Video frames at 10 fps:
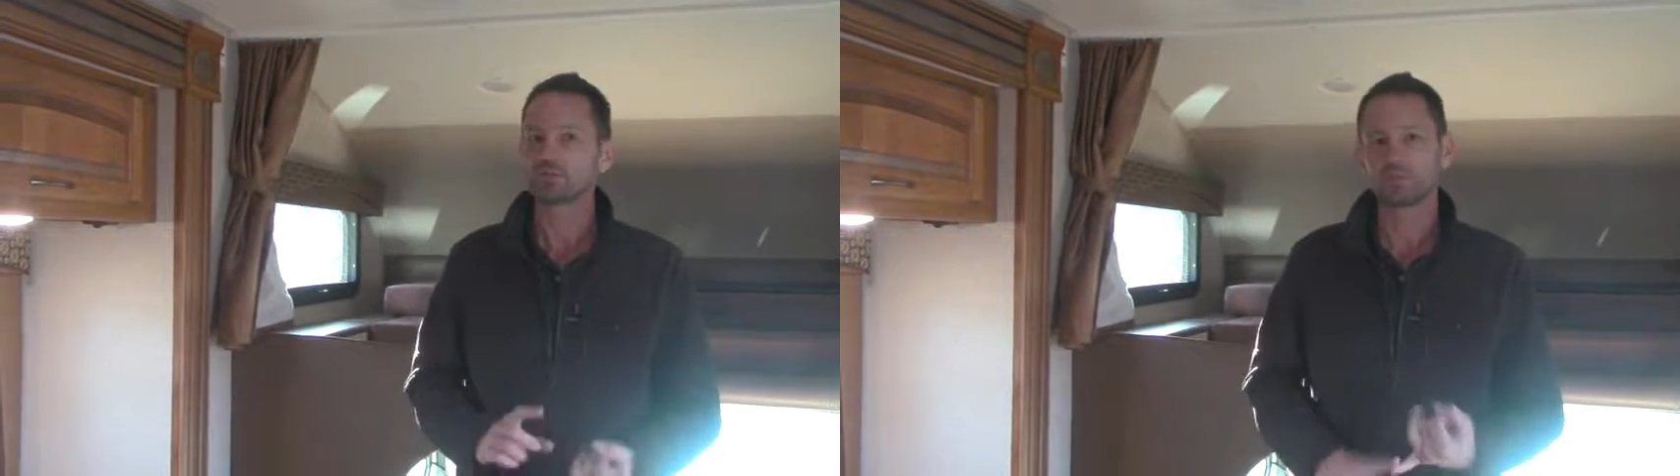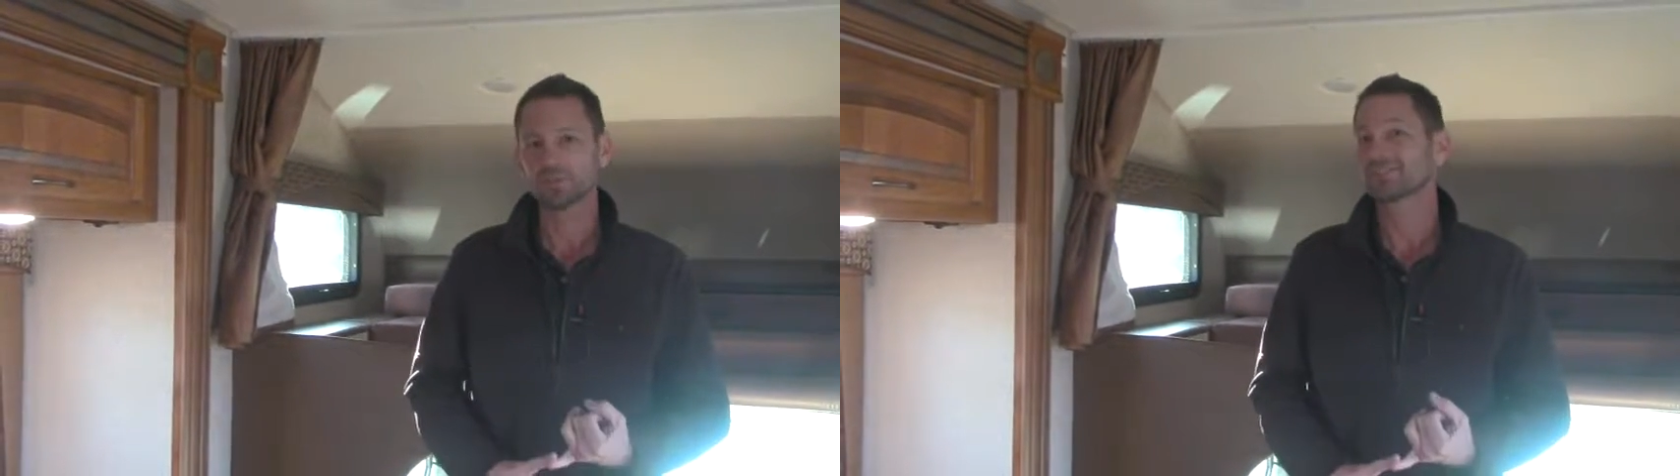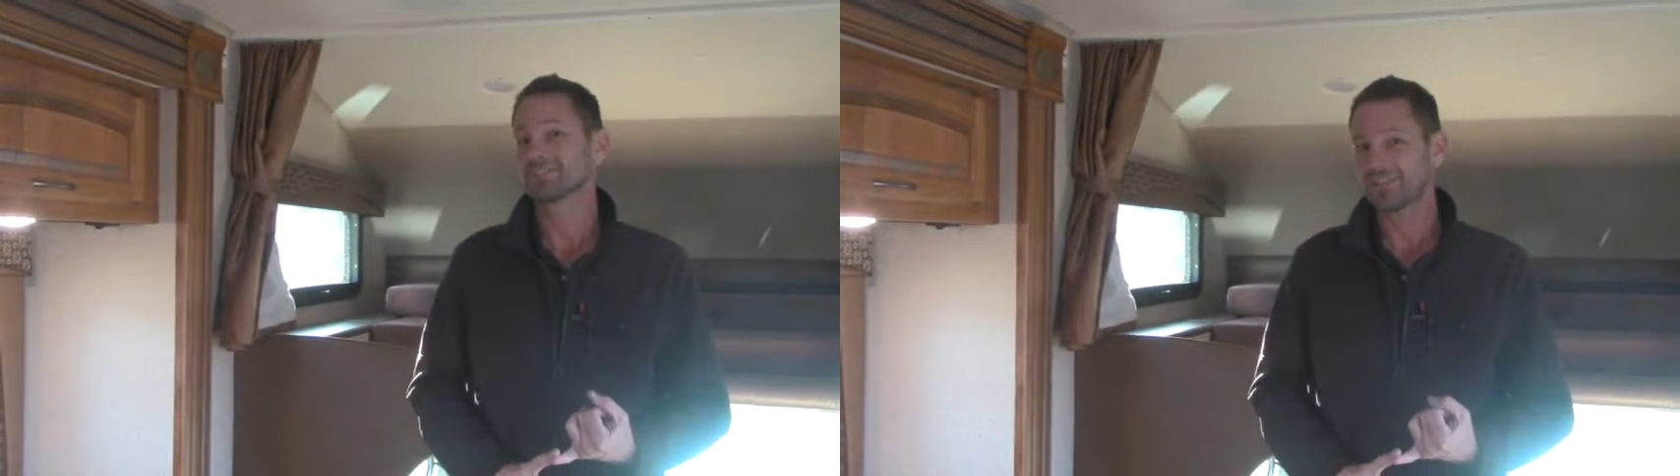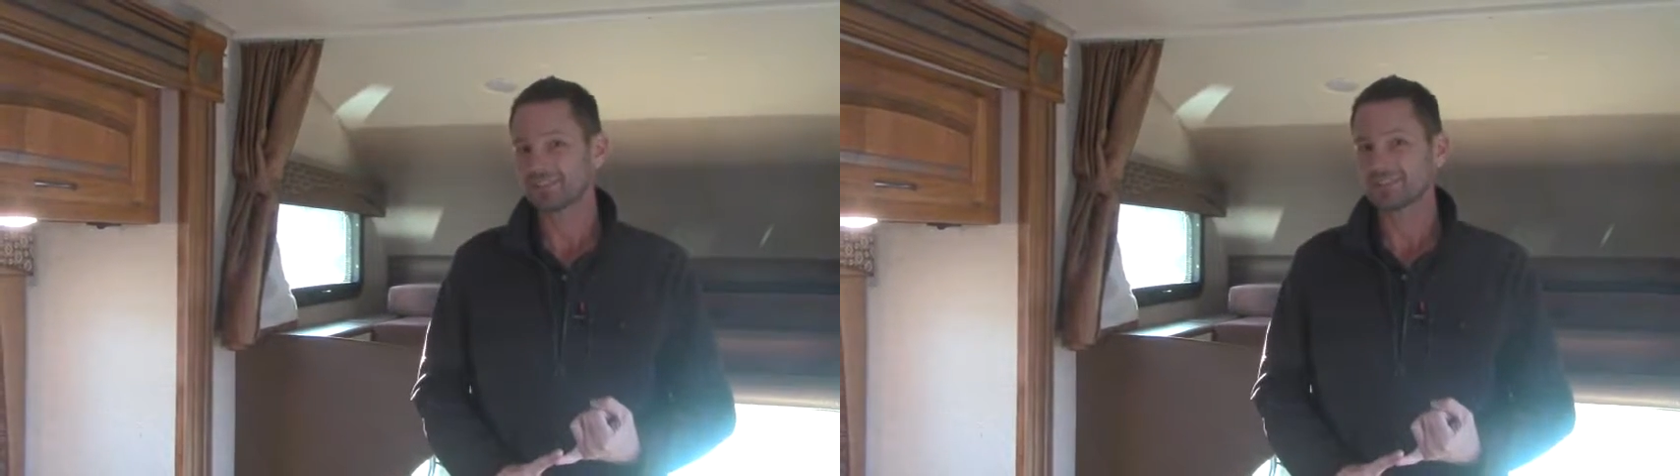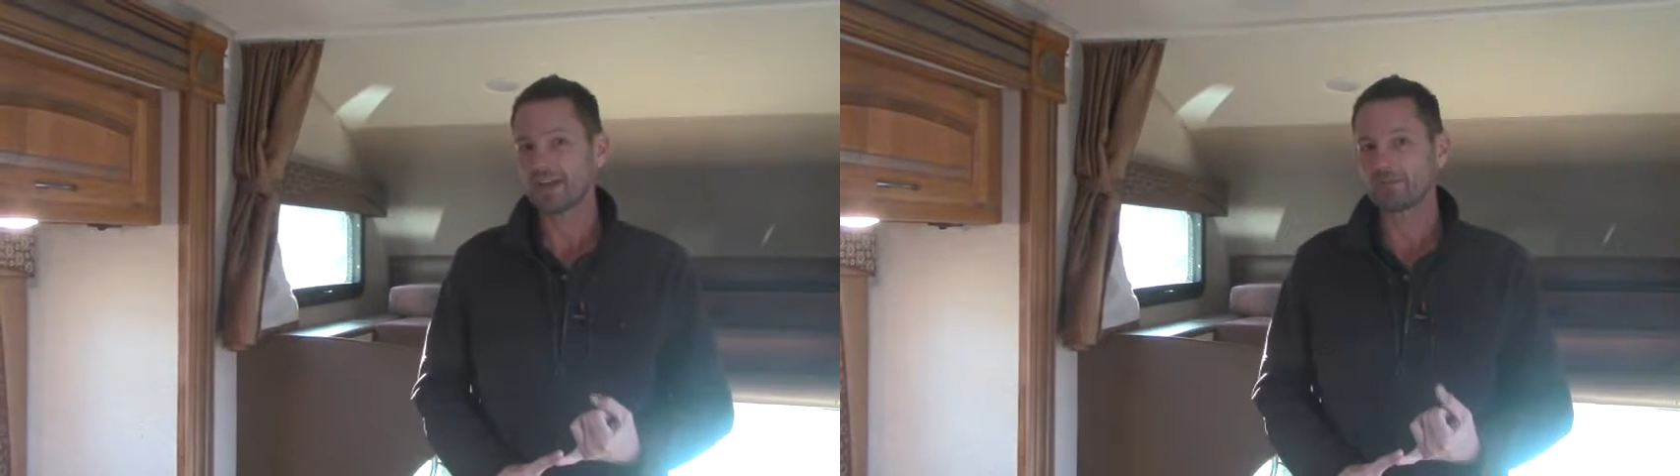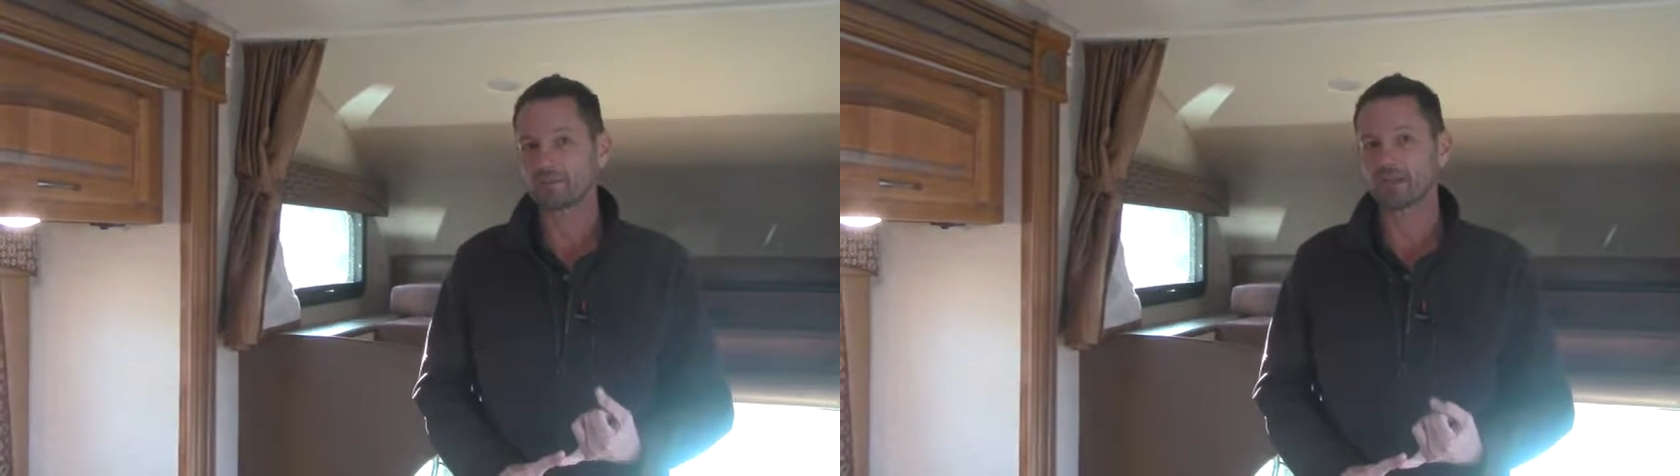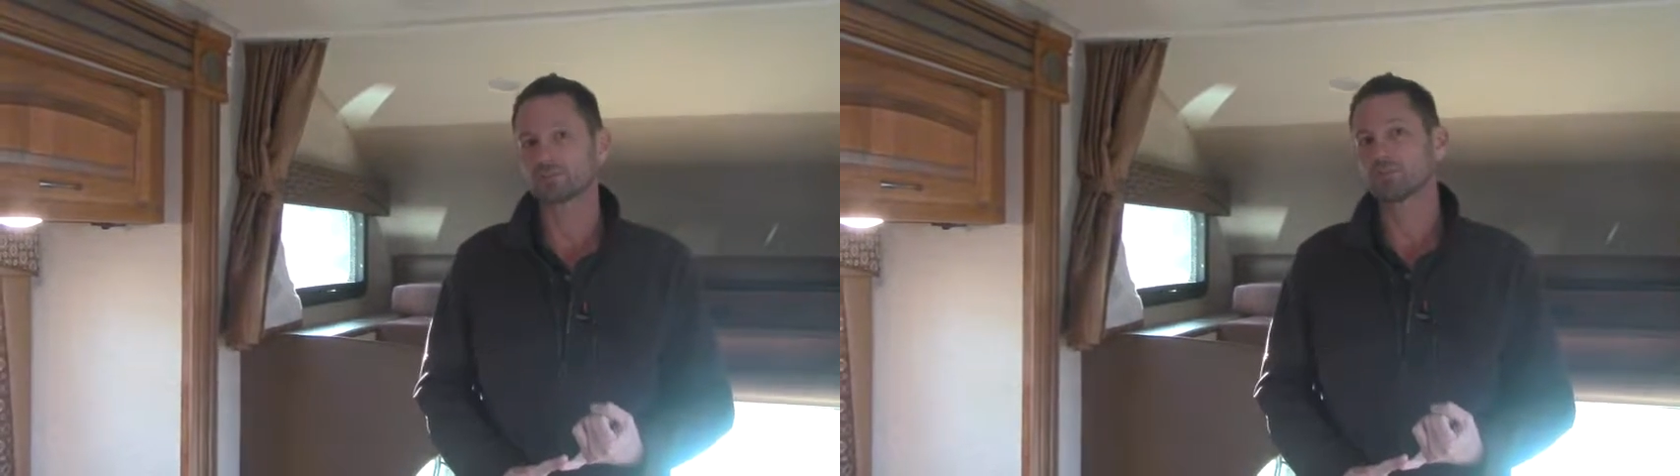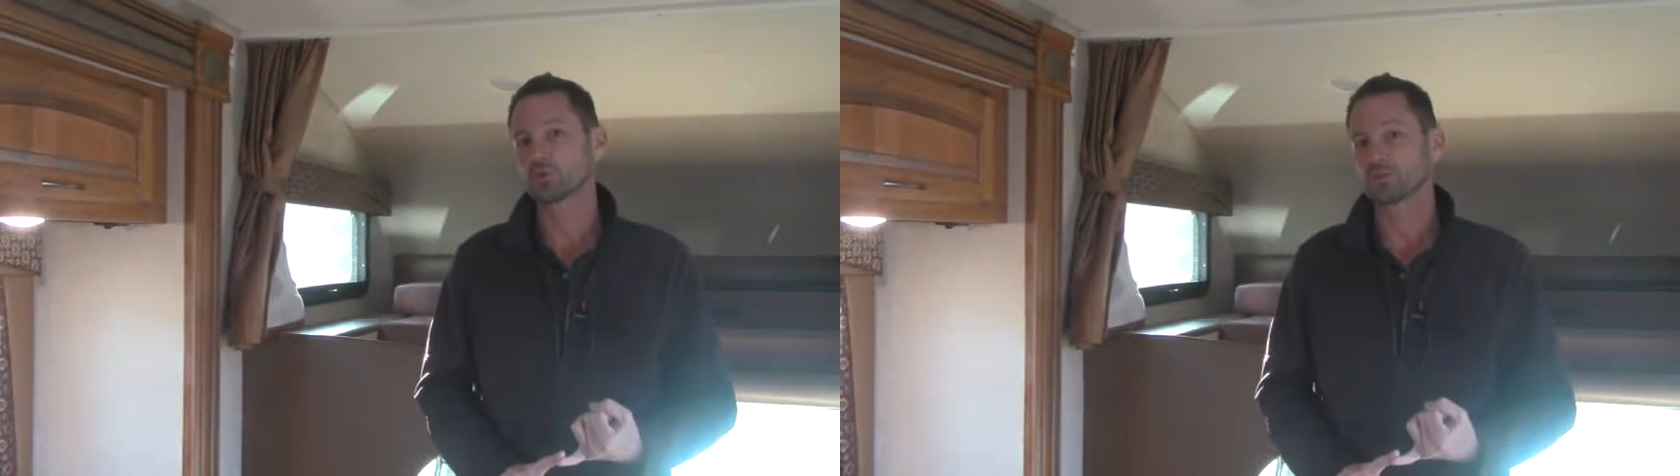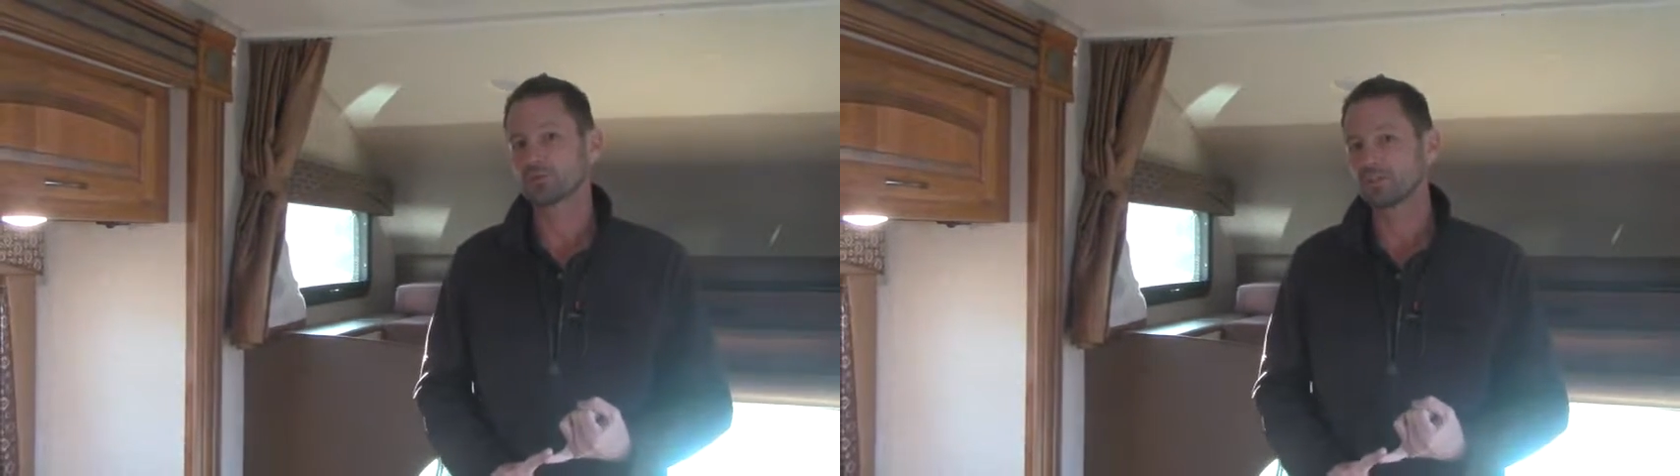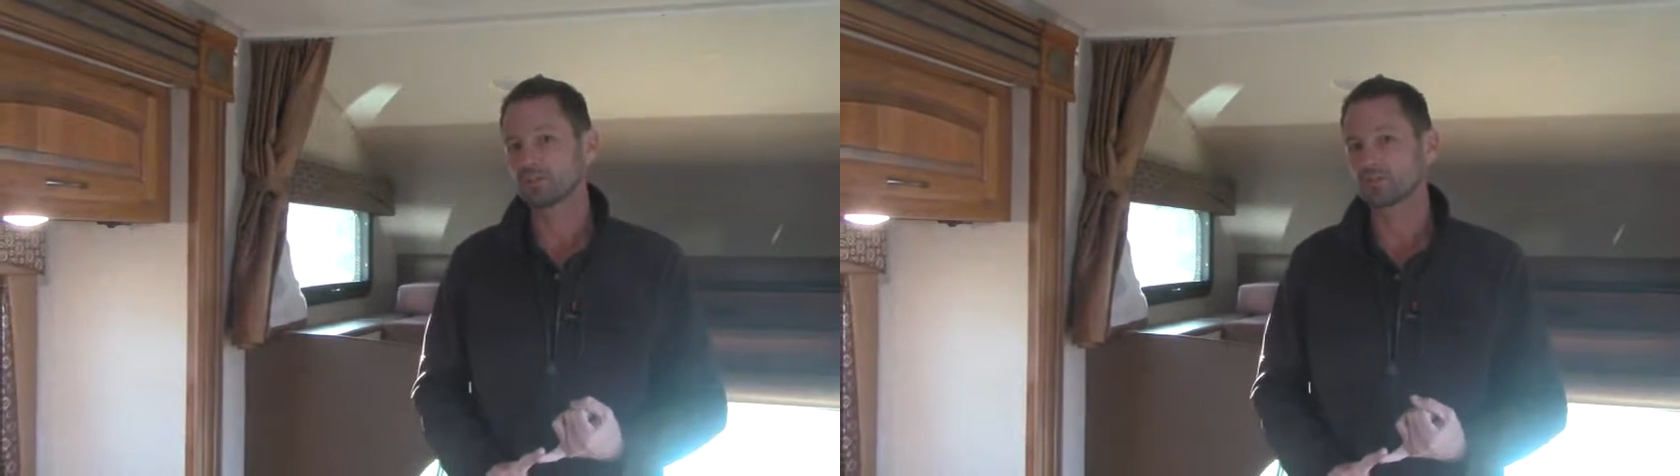So this does have the customer
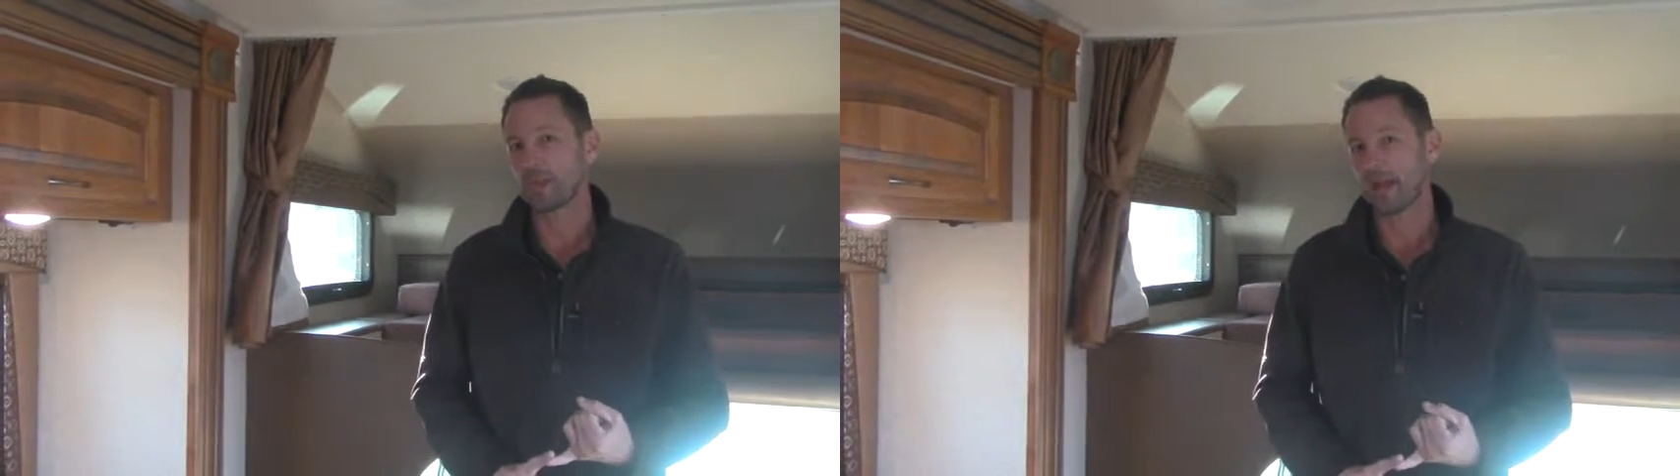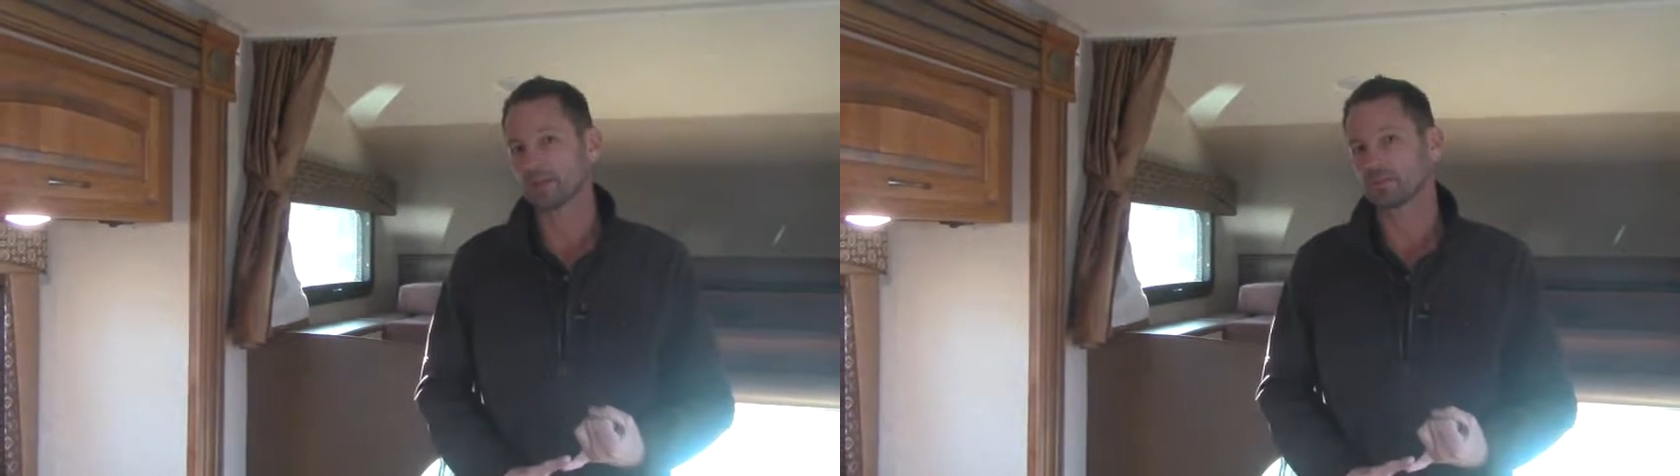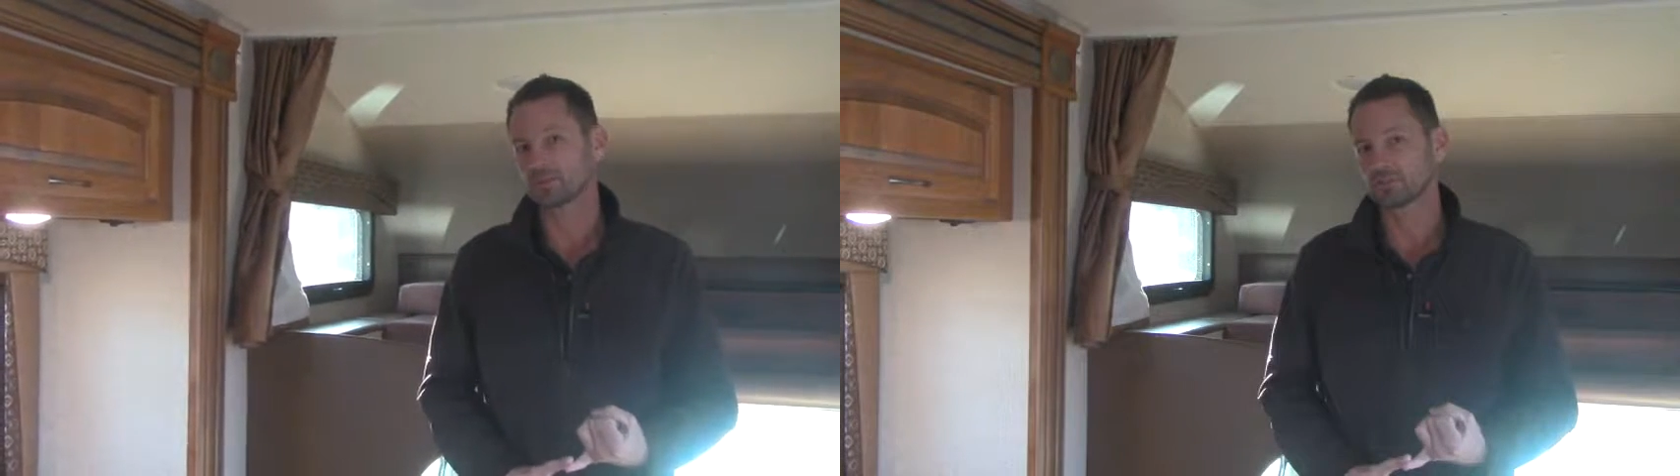convenience package.